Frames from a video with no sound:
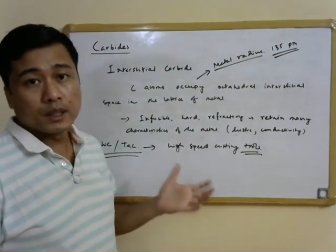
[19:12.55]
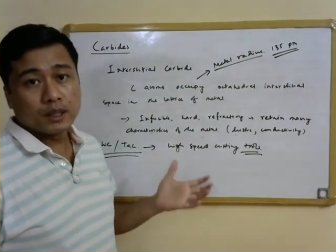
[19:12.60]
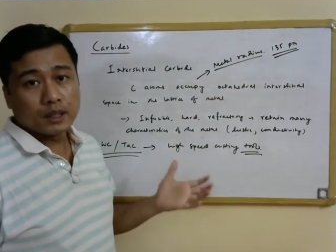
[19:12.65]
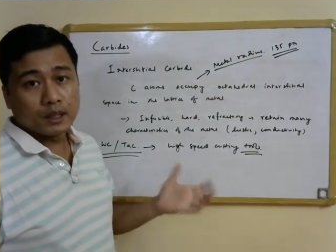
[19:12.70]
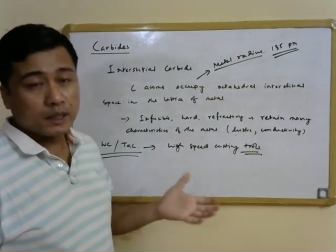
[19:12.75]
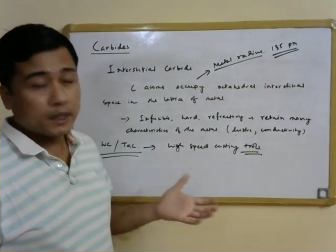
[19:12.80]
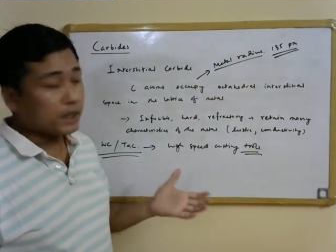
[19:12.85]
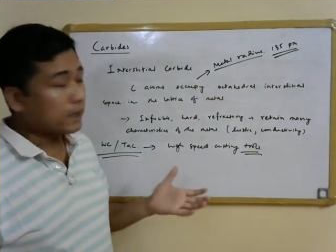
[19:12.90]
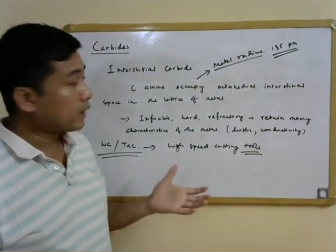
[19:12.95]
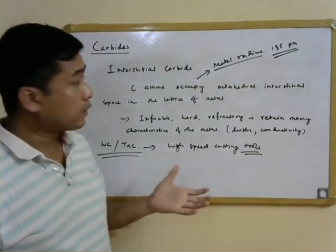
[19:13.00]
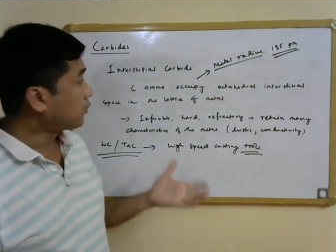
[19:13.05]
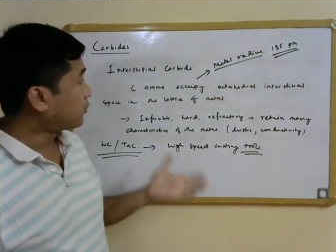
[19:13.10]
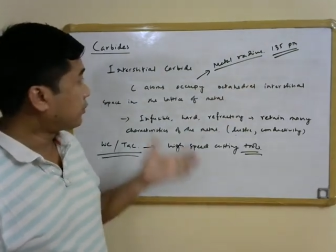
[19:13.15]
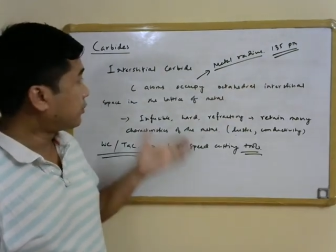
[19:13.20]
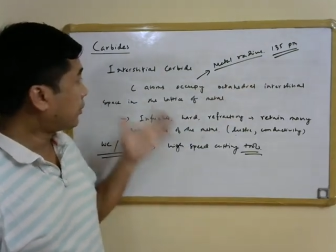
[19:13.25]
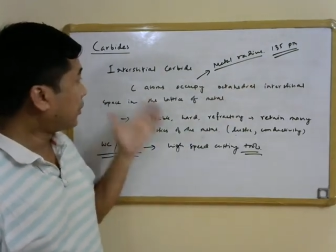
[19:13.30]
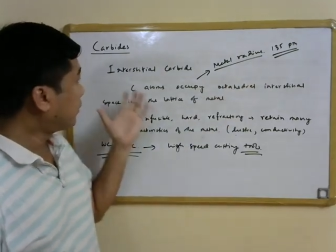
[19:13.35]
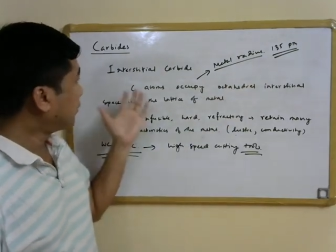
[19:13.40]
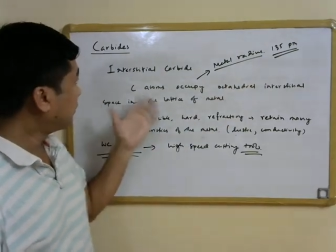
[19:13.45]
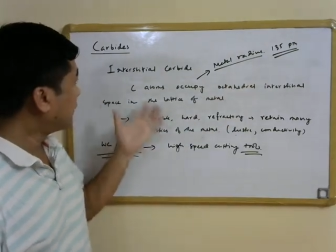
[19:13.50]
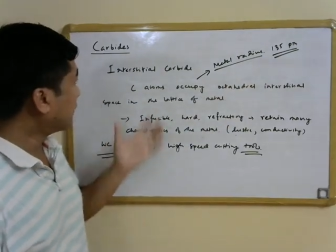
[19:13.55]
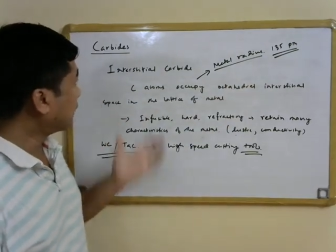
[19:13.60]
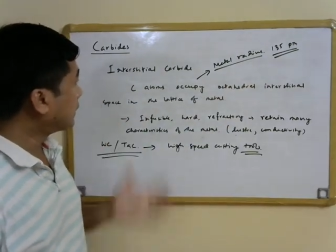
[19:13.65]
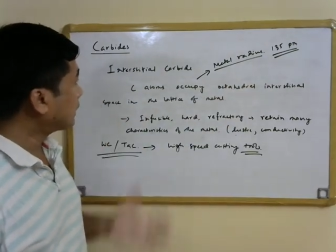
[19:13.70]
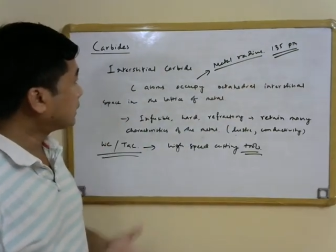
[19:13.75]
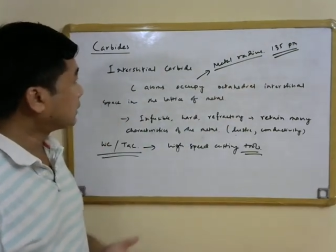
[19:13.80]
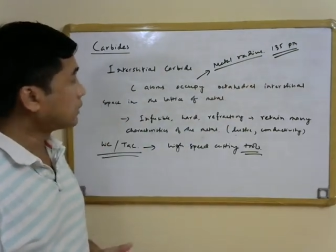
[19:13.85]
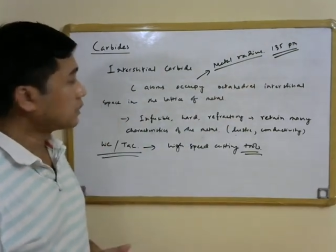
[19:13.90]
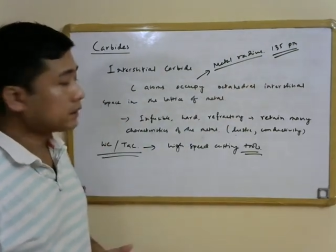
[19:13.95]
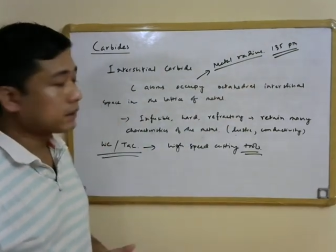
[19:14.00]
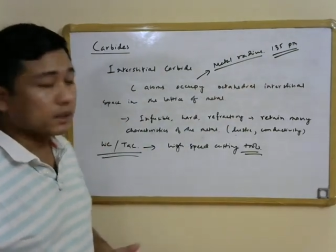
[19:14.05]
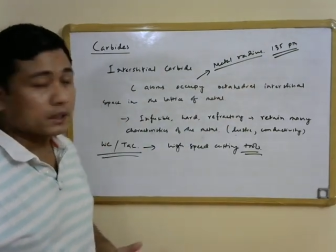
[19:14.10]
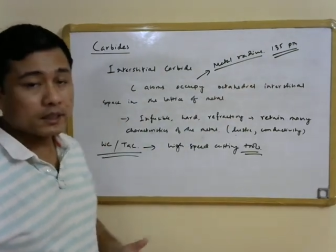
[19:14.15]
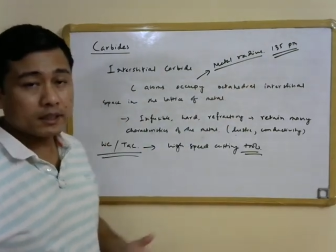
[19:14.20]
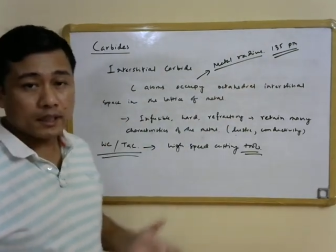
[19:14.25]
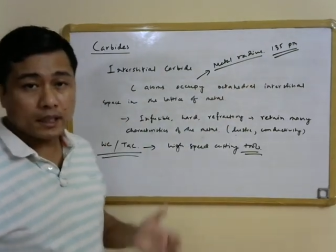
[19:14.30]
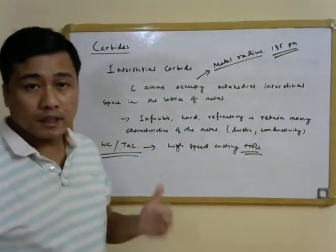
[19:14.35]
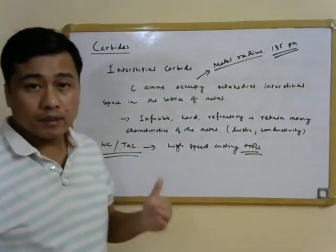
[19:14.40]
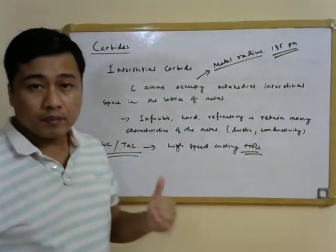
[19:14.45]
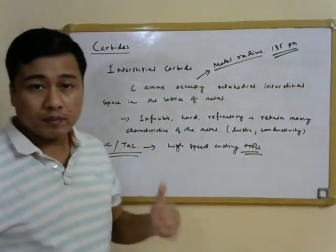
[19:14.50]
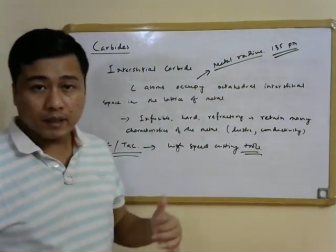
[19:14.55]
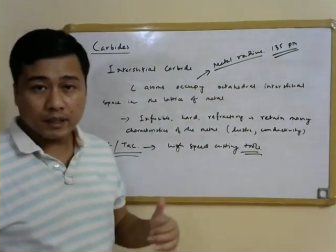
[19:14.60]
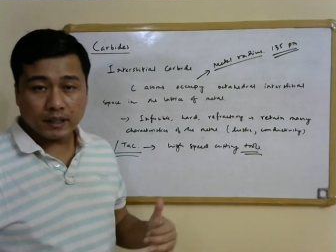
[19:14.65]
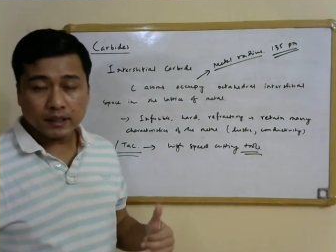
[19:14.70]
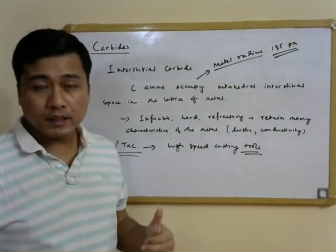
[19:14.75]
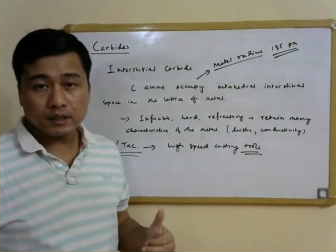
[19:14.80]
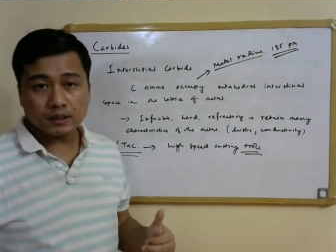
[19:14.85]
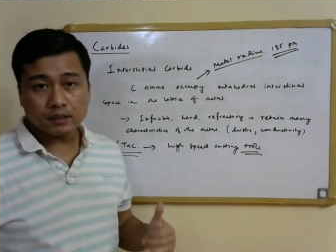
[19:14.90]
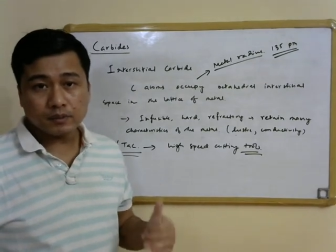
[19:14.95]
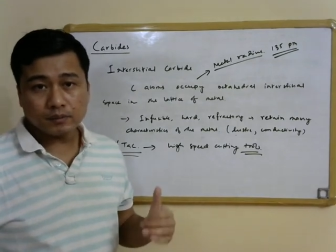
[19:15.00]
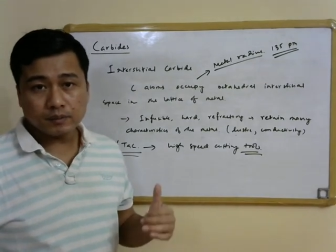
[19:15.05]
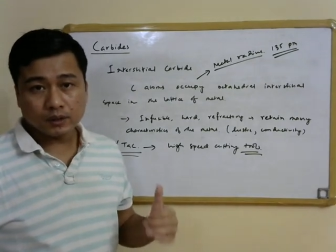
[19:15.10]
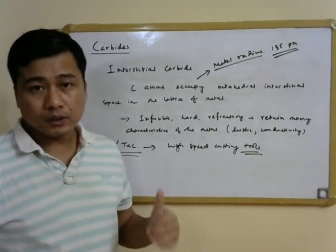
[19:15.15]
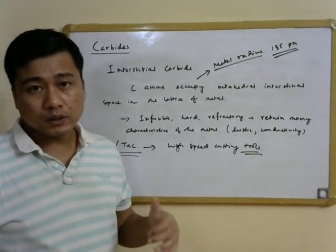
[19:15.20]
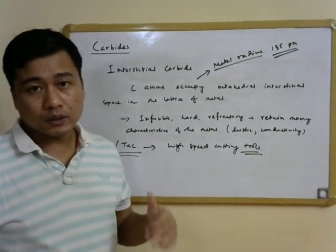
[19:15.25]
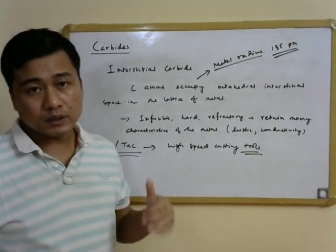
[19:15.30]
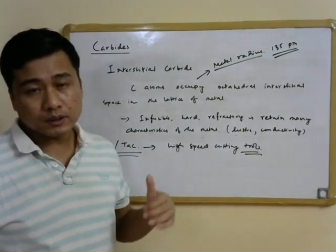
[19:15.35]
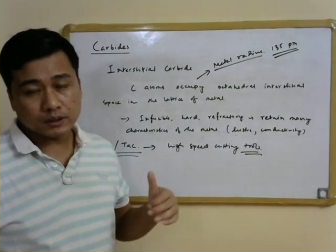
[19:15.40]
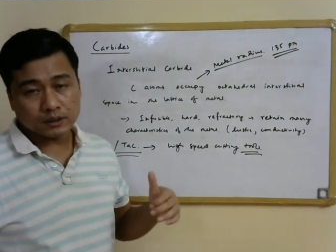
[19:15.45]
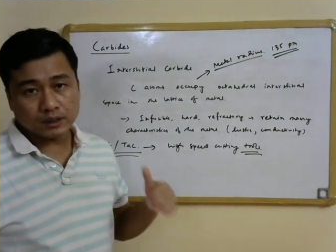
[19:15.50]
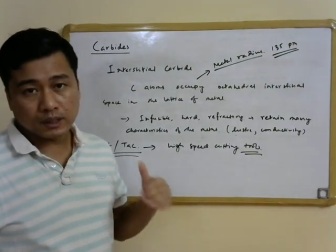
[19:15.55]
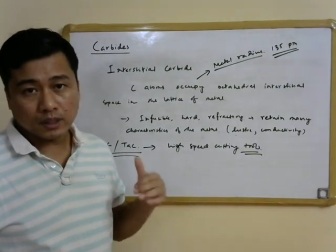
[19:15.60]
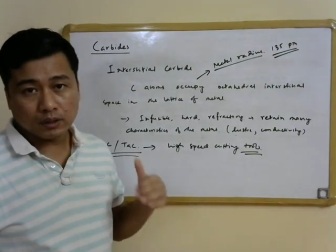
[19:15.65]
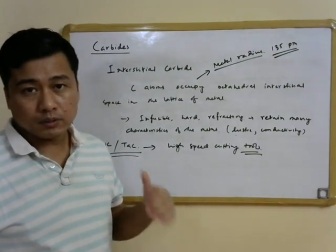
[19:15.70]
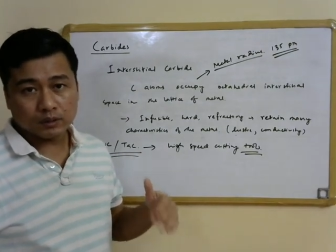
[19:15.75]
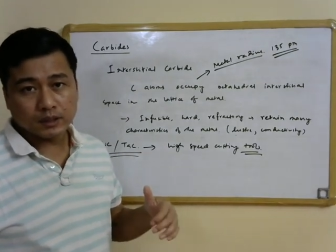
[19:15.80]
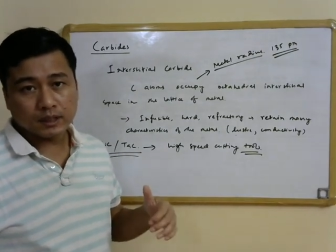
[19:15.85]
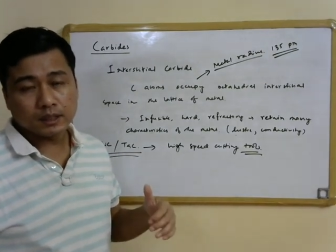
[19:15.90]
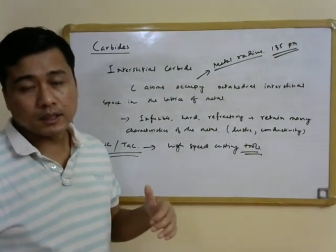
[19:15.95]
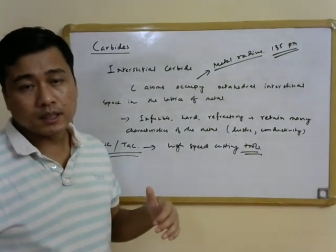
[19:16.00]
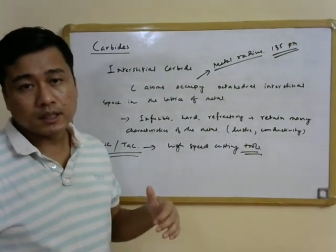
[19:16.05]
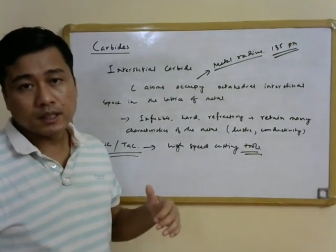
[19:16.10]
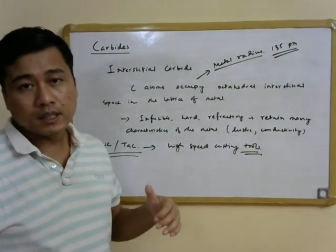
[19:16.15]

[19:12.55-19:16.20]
they can form interstitial carbide because now the